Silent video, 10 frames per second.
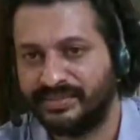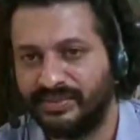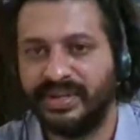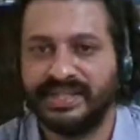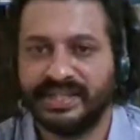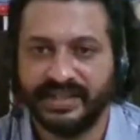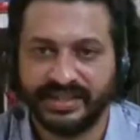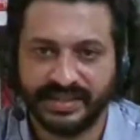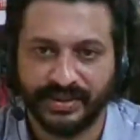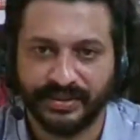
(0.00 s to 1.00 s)
For
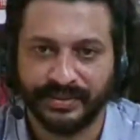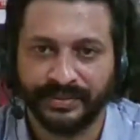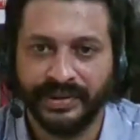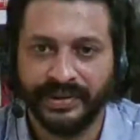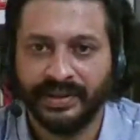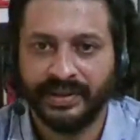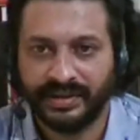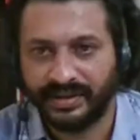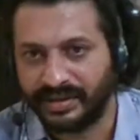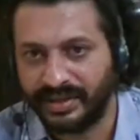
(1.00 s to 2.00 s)
instance, you
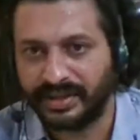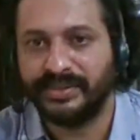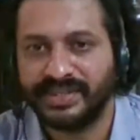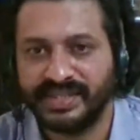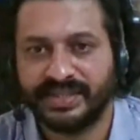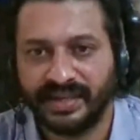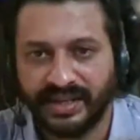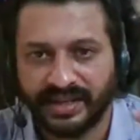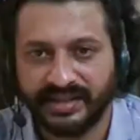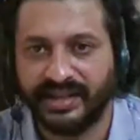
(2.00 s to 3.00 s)
know, across the
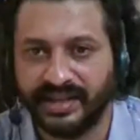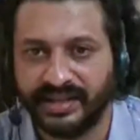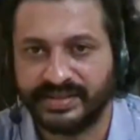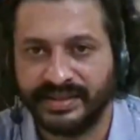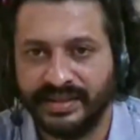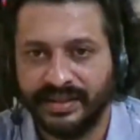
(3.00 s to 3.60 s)
Sahyadris,